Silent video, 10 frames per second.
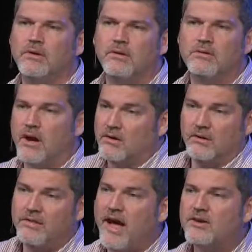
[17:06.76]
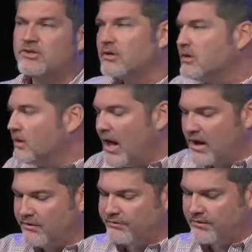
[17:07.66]
Not only that, there's a lot
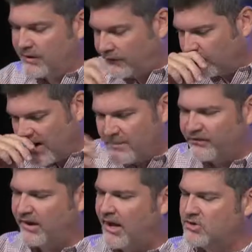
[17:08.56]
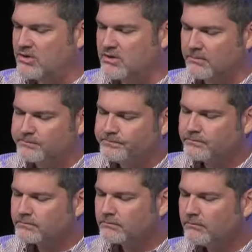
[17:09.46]
of different ramifications.
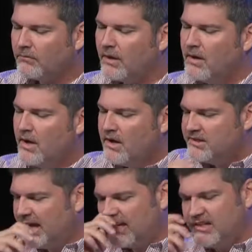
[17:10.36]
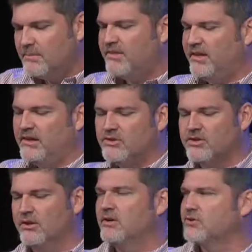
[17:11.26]
2 Timothy, and here's
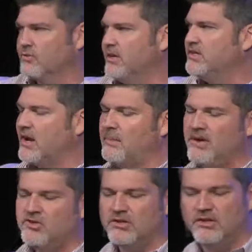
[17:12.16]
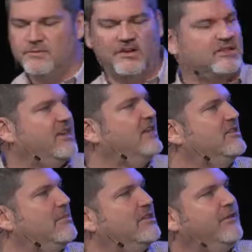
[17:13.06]
the, here's the reason I mention this, because 2
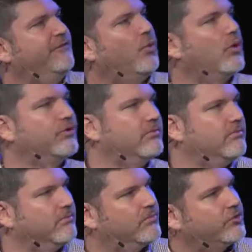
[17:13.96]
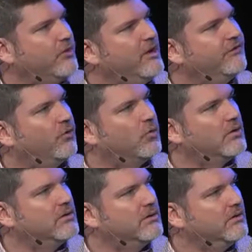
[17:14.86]
Timothy 4 3 and
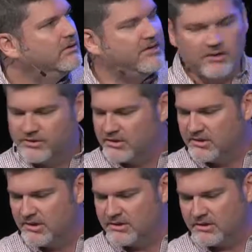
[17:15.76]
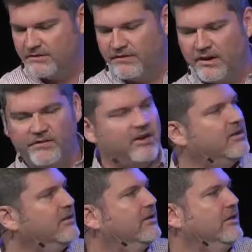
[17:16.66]
4 tells us this very, very
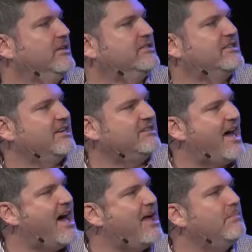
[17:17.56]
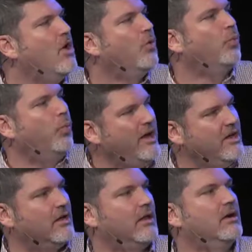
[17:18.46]
clearly. It says, A time
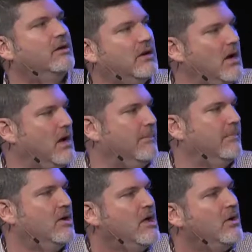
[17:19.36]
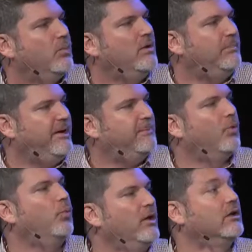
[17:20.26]
will come when
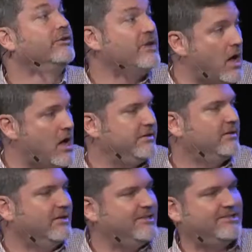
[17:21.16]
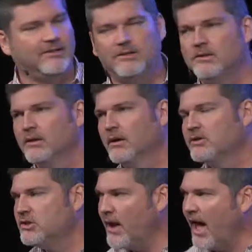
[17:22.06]
people will not listen
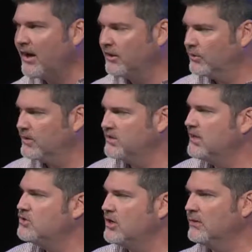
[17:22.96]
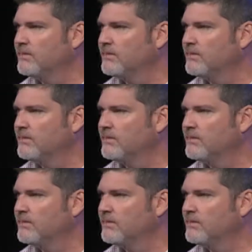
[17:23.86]
to accurate teaching.